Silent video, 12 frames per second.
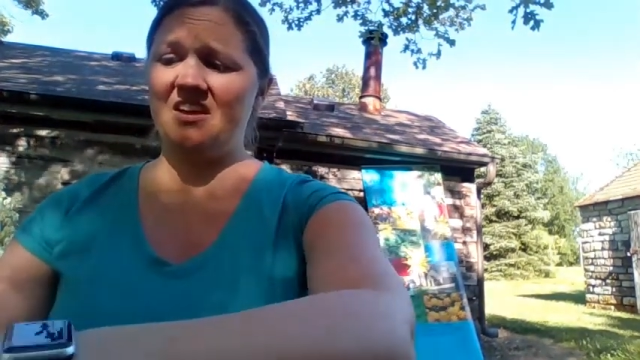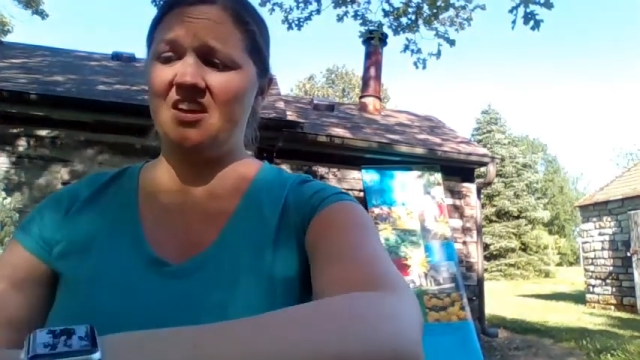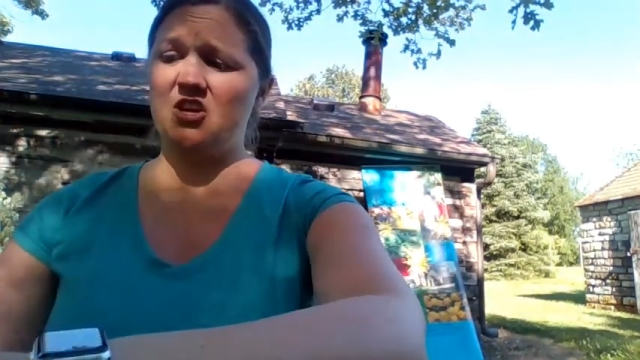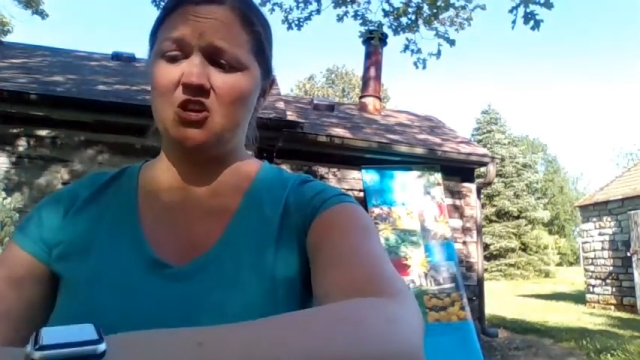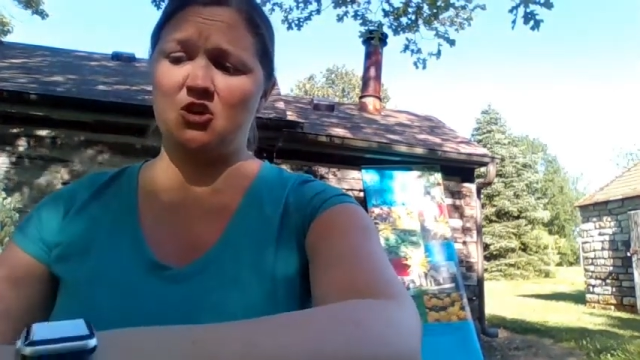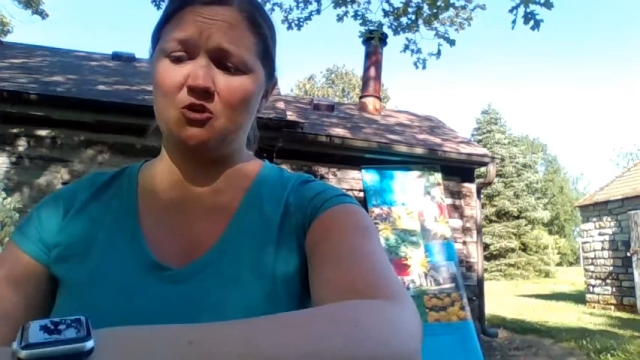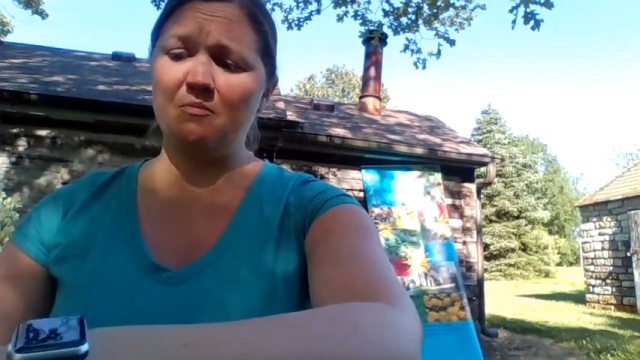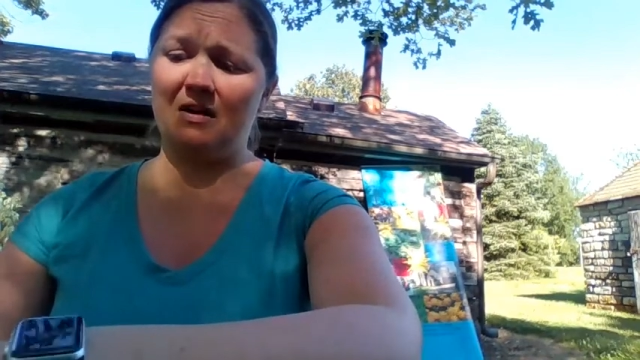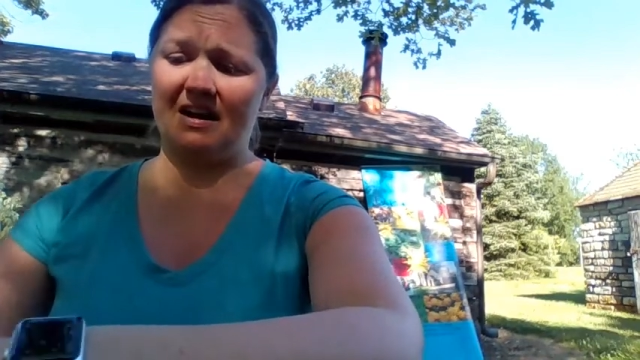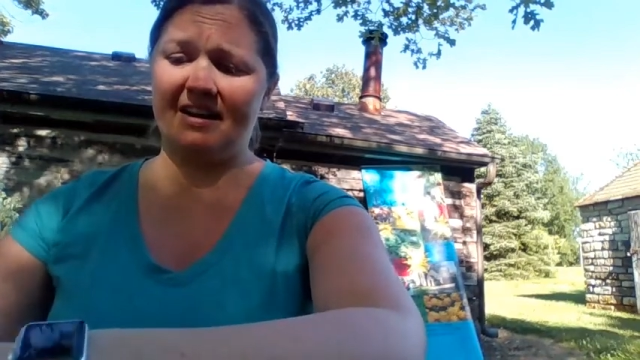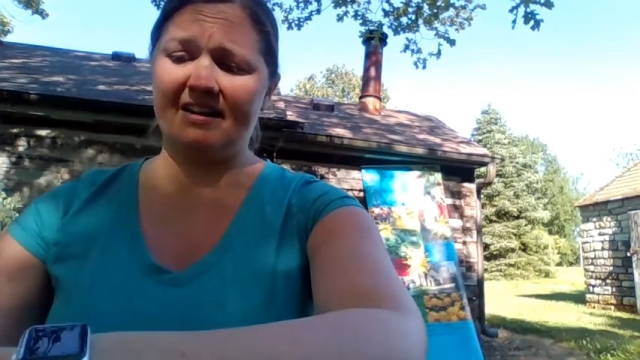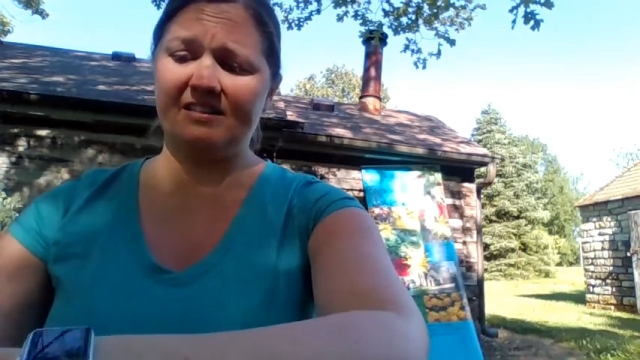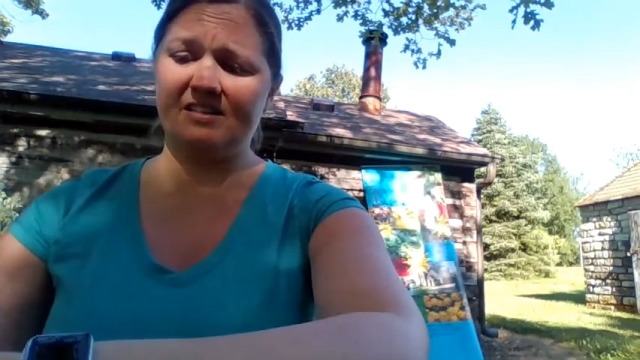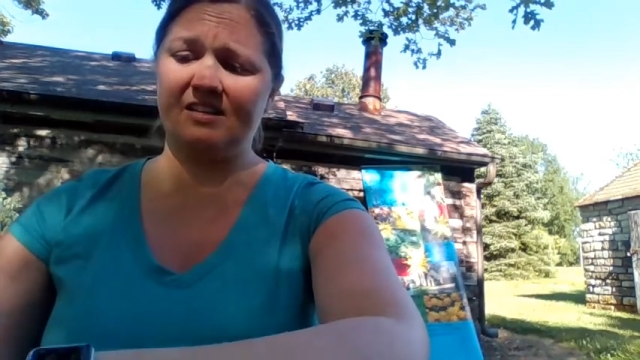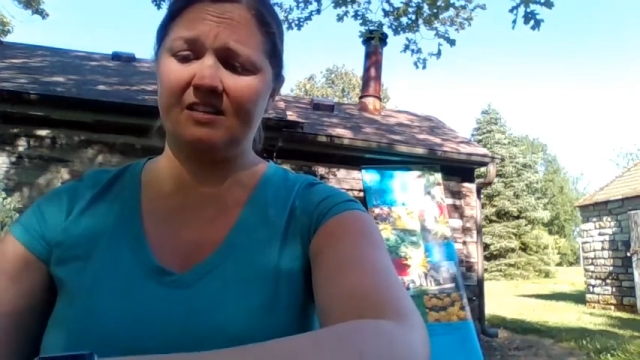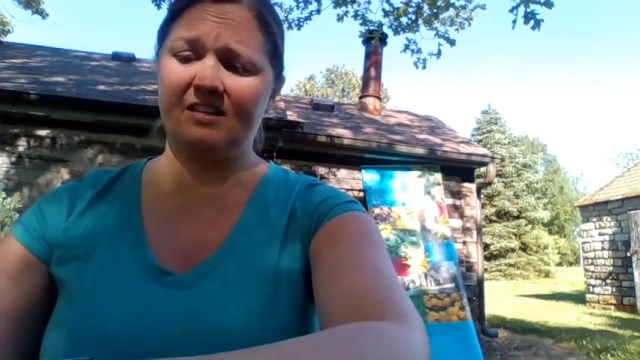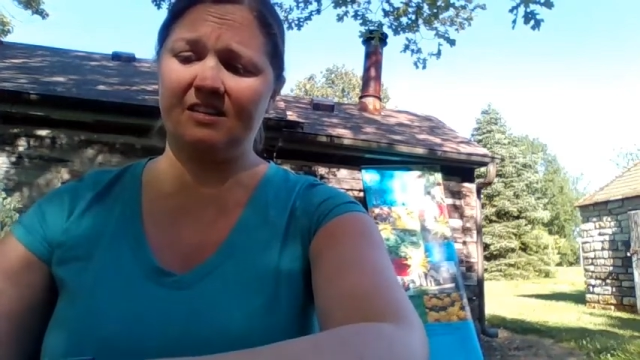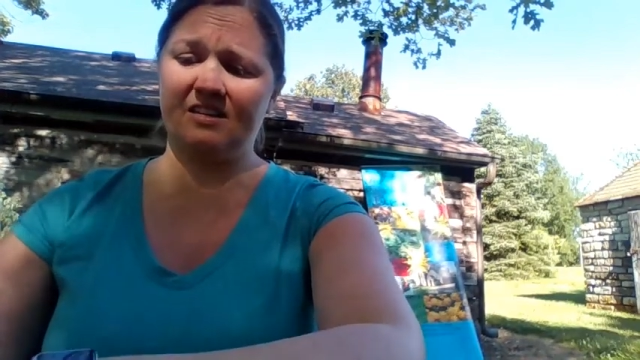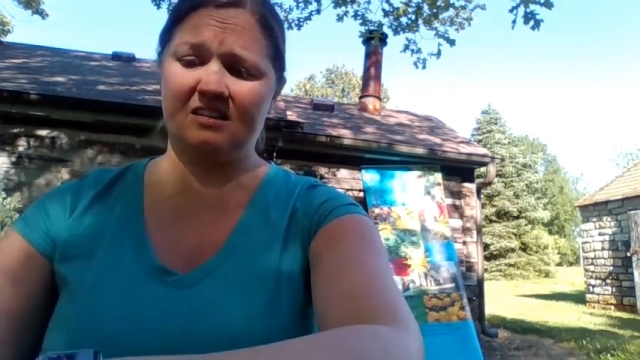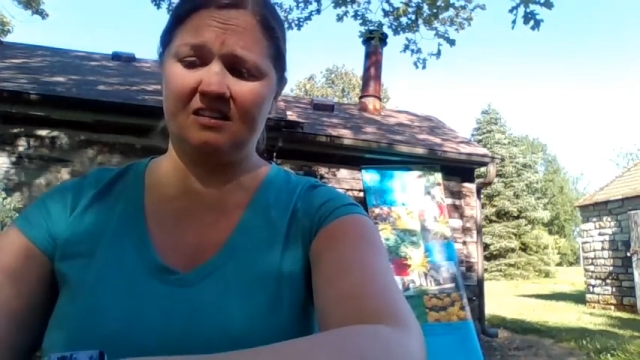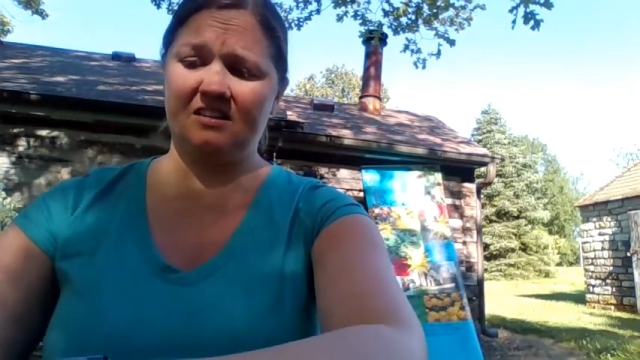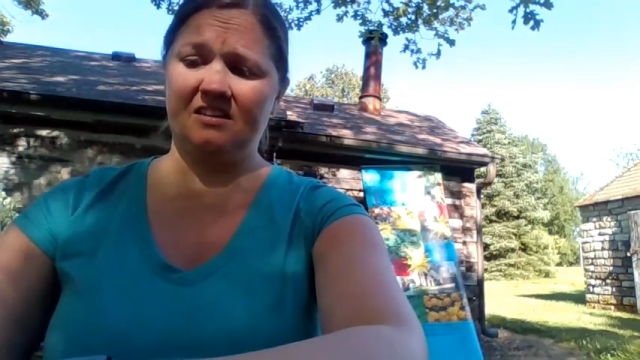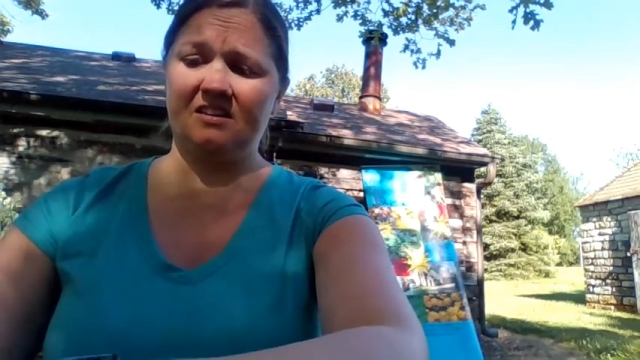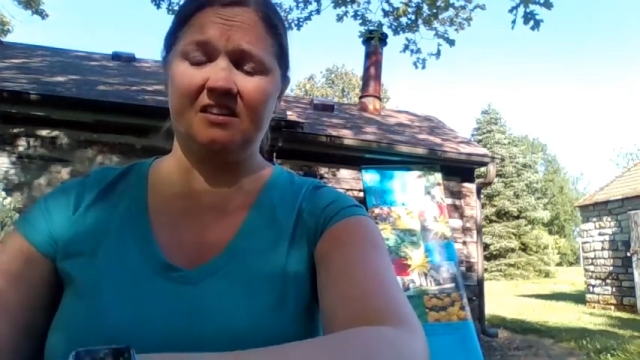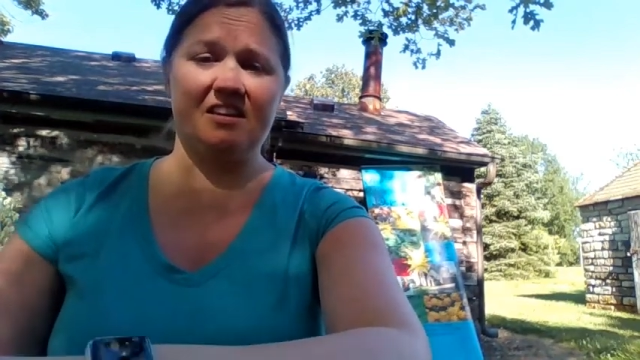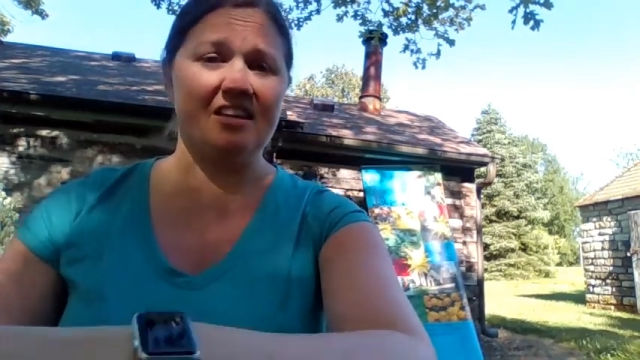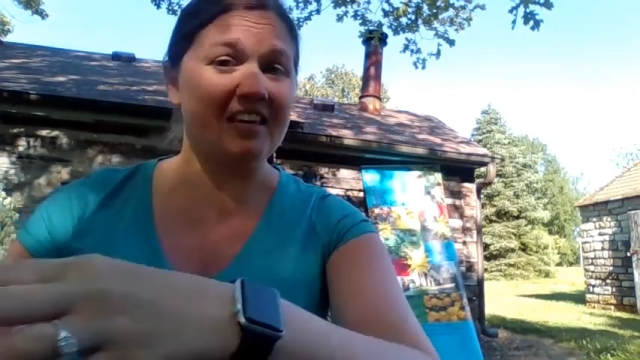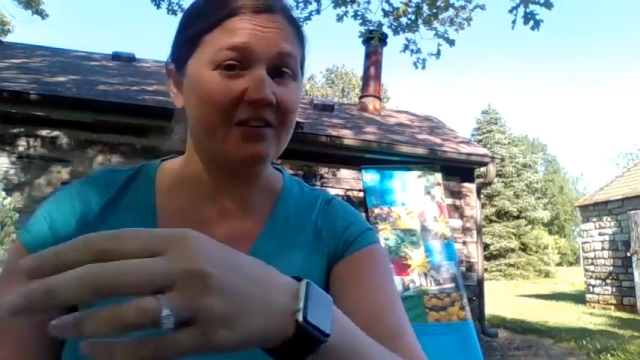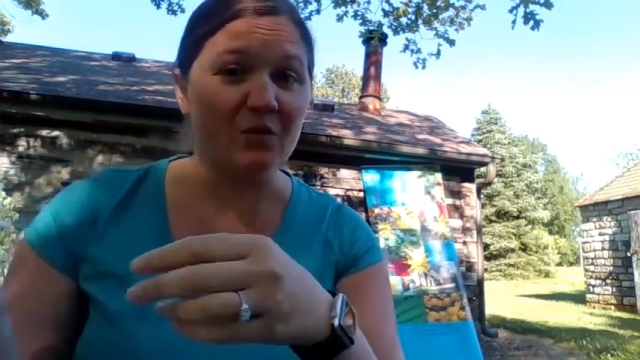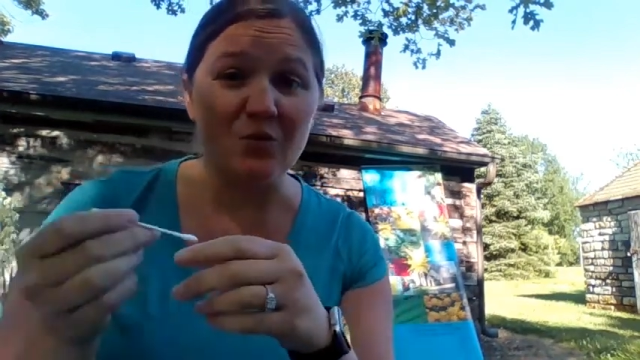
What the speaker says: You might even